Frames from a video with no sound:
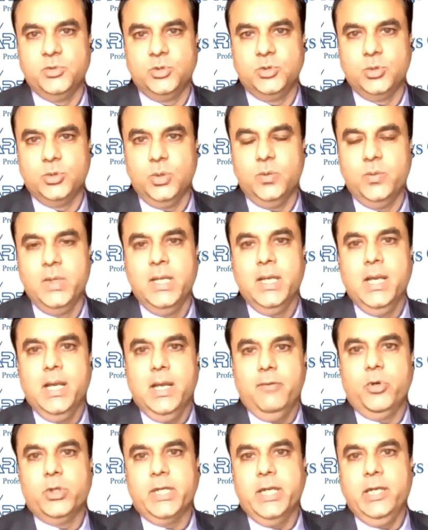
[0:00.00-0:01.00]
So
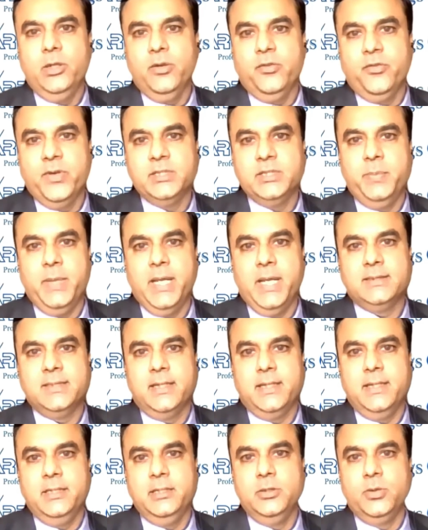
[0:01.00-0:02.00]
what kind of risk banks are
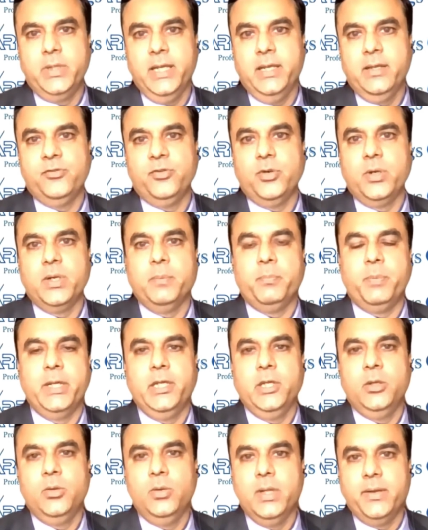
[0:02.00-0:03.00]
ready to take for a
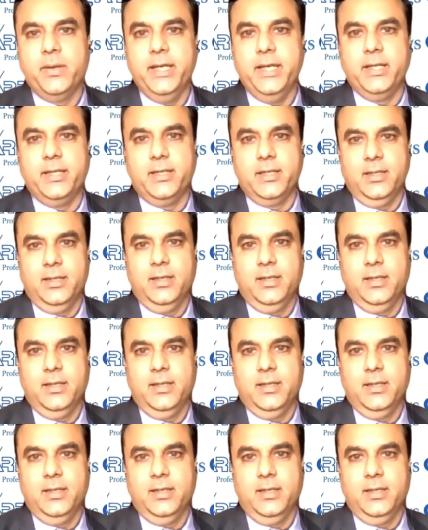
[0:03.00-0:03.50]
particular rate,